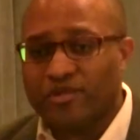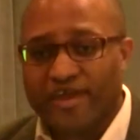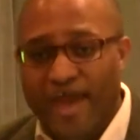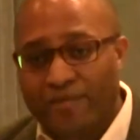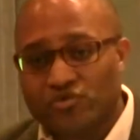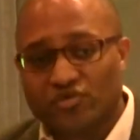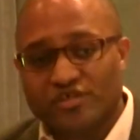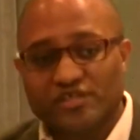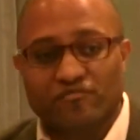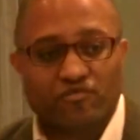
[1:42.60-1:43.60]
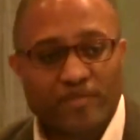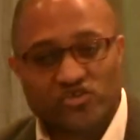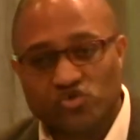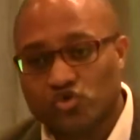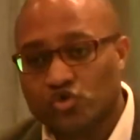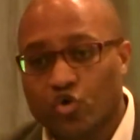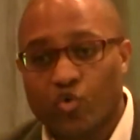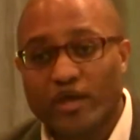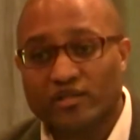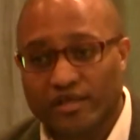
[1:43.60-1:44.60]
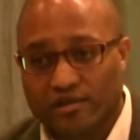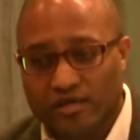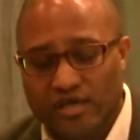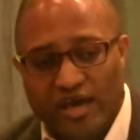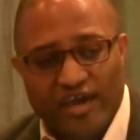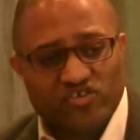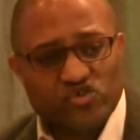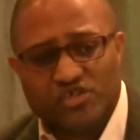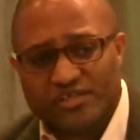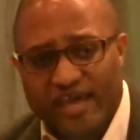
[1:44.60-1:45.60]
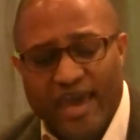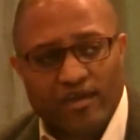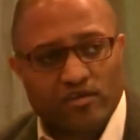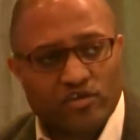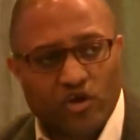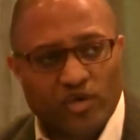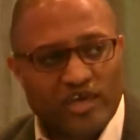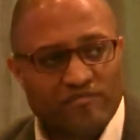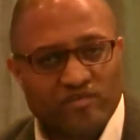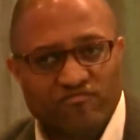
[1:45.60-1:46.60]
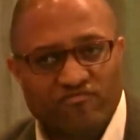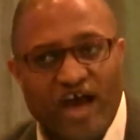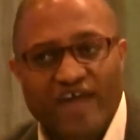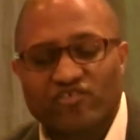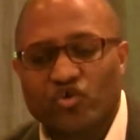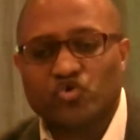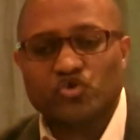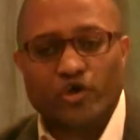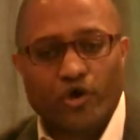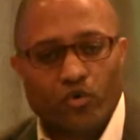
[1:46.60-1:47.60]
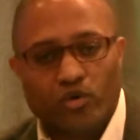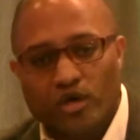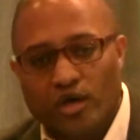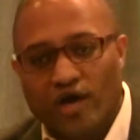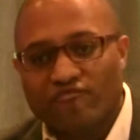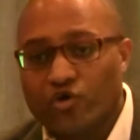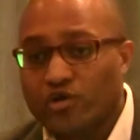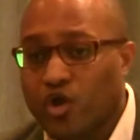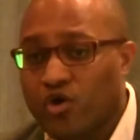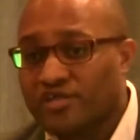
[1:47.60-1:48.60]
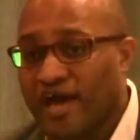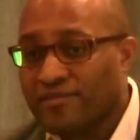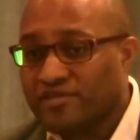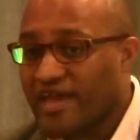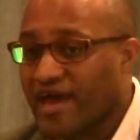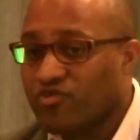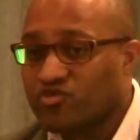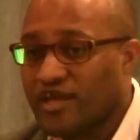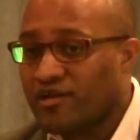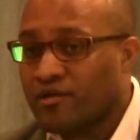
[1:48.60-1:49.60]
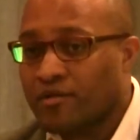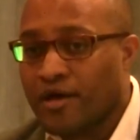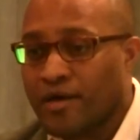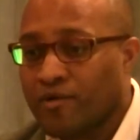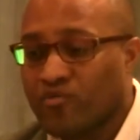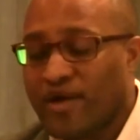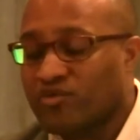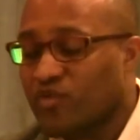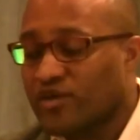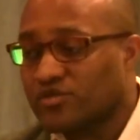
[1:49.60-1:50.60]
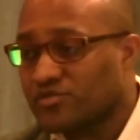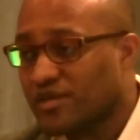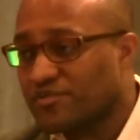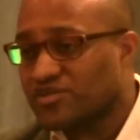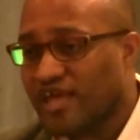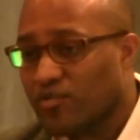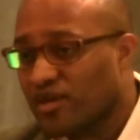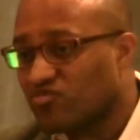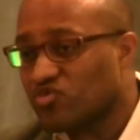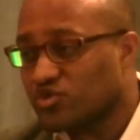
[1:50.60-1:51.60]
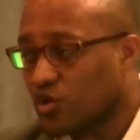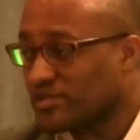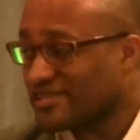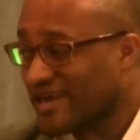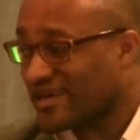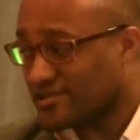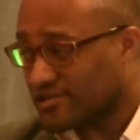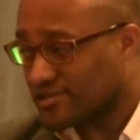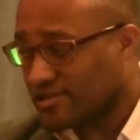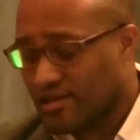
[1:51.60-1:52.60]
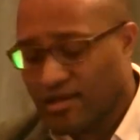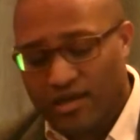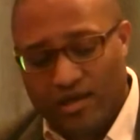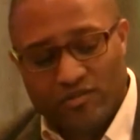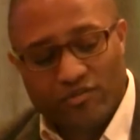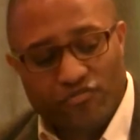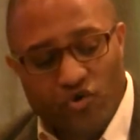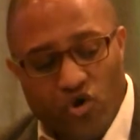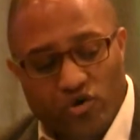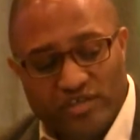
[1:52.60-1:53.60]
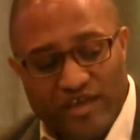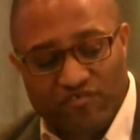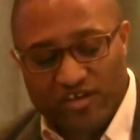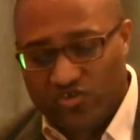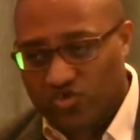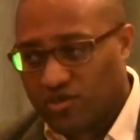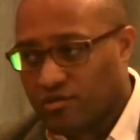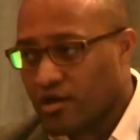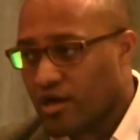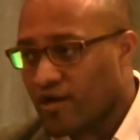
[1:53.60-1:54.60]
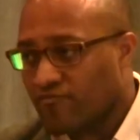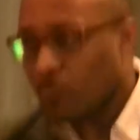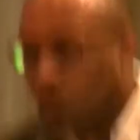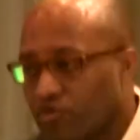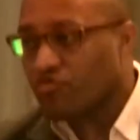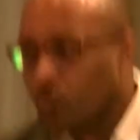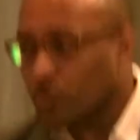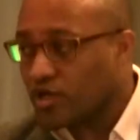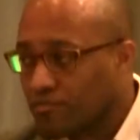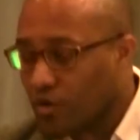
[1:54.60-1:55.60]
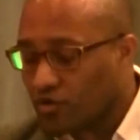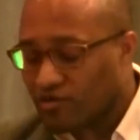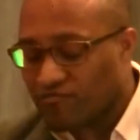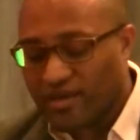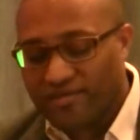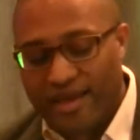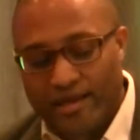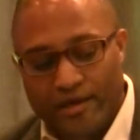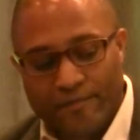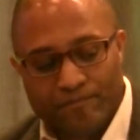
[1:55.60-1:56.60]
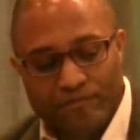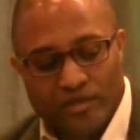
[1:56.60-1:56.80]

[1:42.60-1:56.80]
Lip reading: to capture this information so quickly. It used to take, you know, even 5 years ago, a very long time to gather data around a range of subjects. Now we can do so in seconds. The third definition of, or the third component of big data